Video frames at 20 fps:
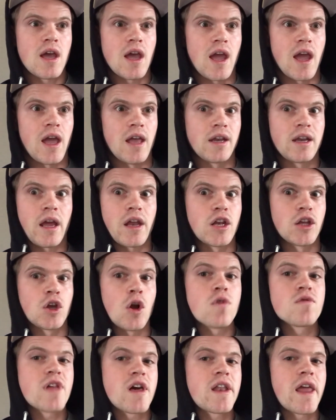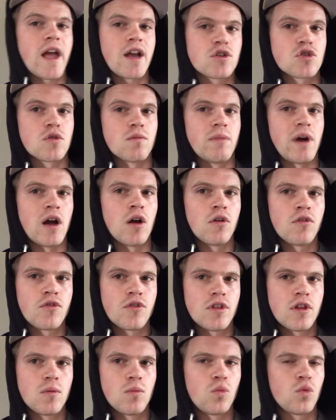and kind of go that extra mile for
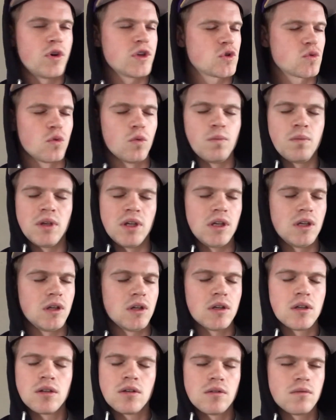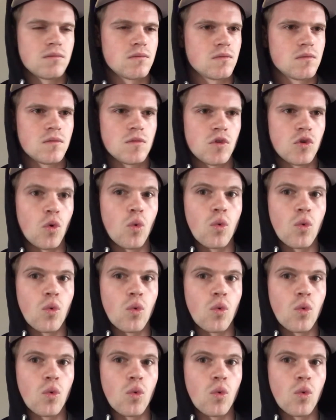them, which will be the